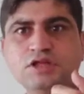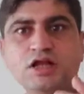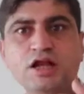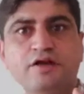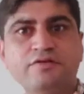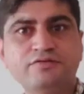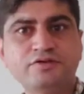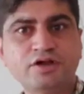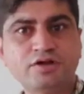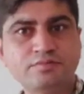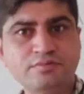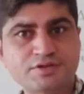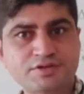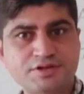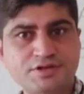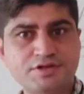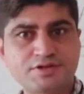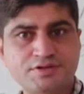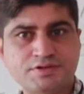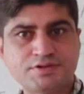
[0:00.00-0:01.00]
Then after
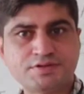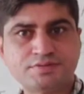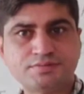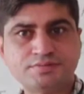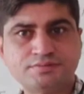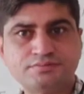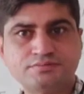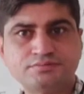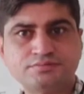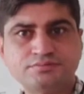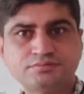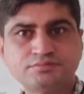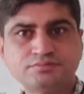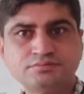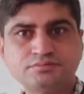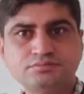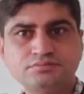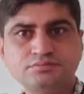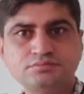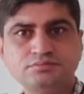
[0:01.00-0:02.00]
machines,
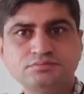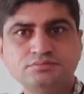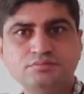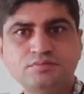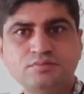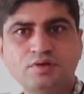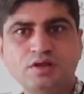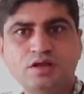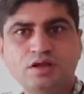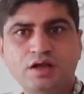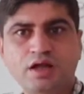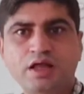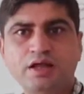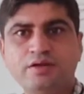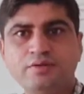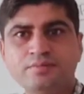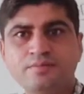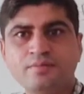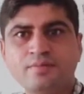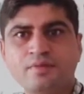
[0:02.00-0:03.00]

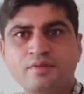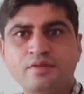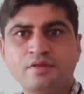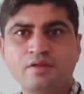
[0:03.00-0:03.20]
right?